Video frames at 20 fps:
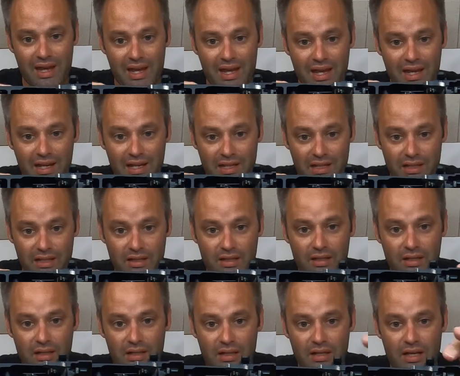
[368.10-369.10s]
any
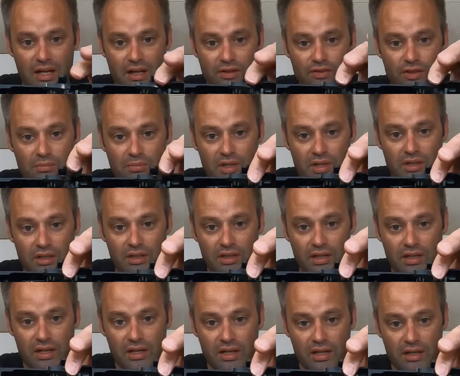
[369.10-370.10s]

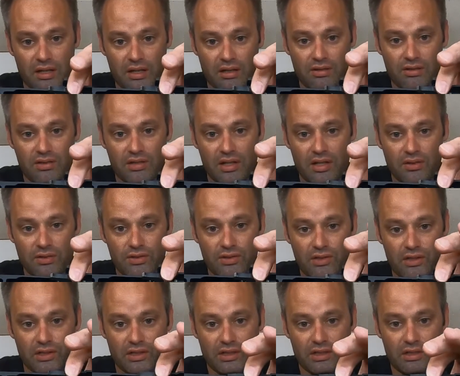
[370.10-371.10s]
aftermarket AR style
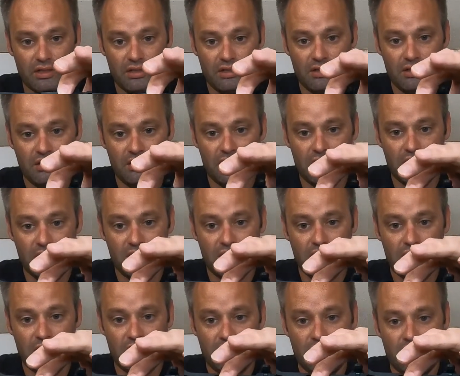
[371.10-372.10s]
trigger.
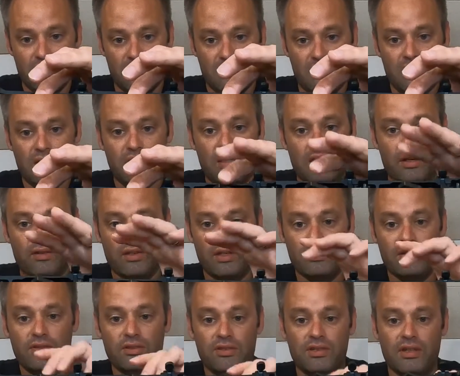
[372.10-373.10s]
Now they do